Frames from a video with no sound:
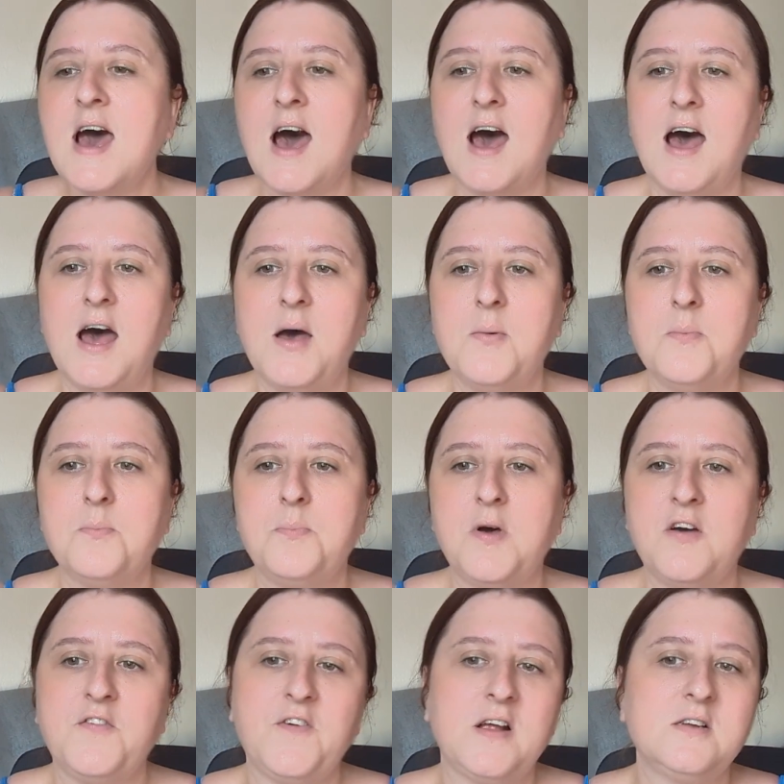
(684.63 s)
But
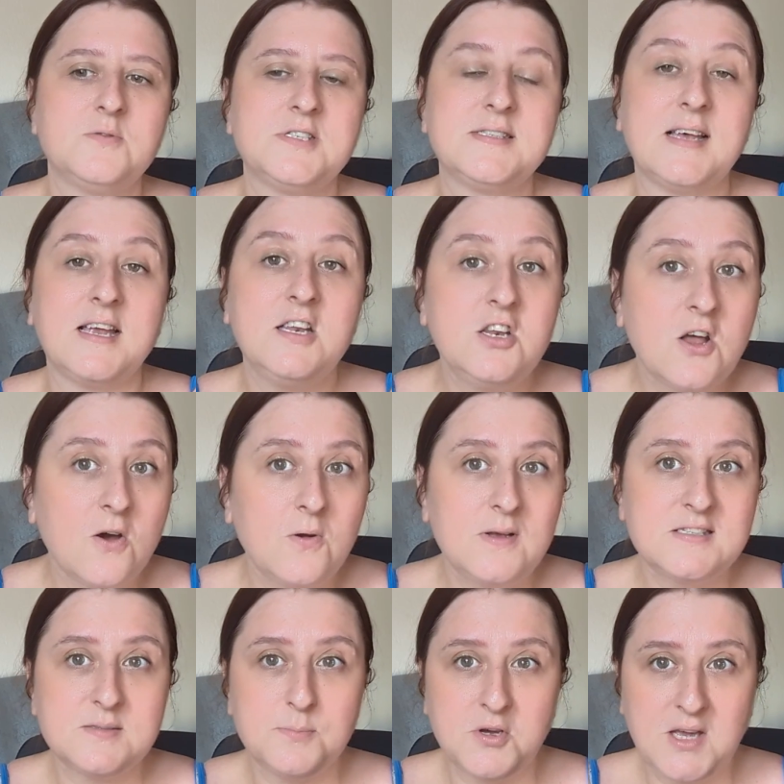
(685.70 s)
a friend was saying, no,
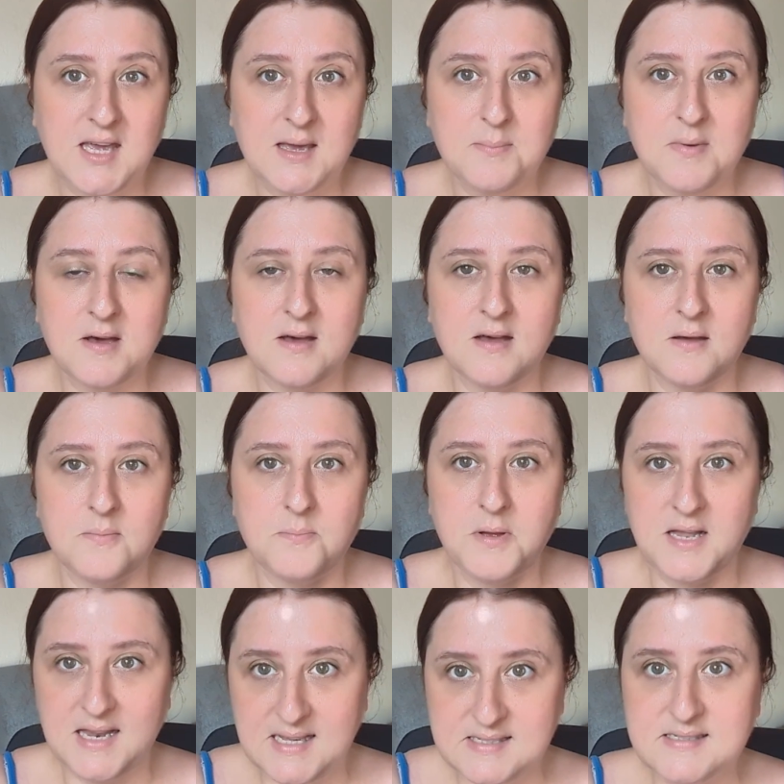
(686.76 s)
it's Mohima
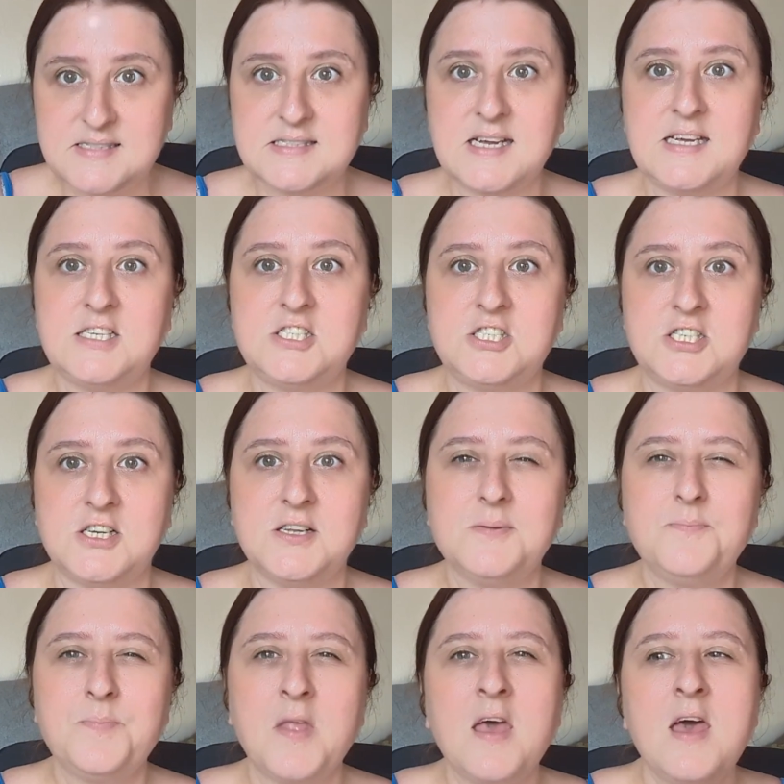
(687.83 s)
police
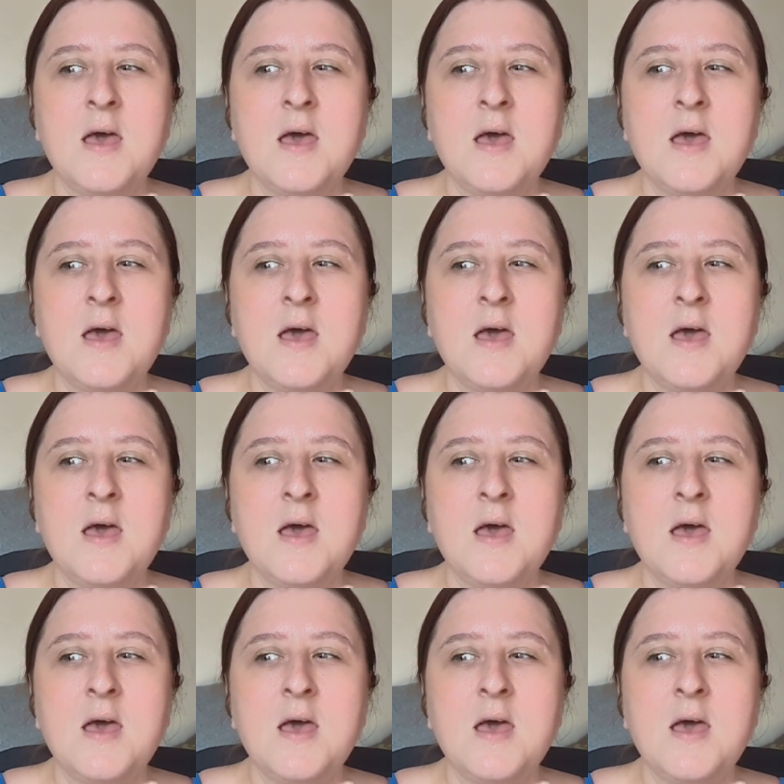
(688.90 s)
station.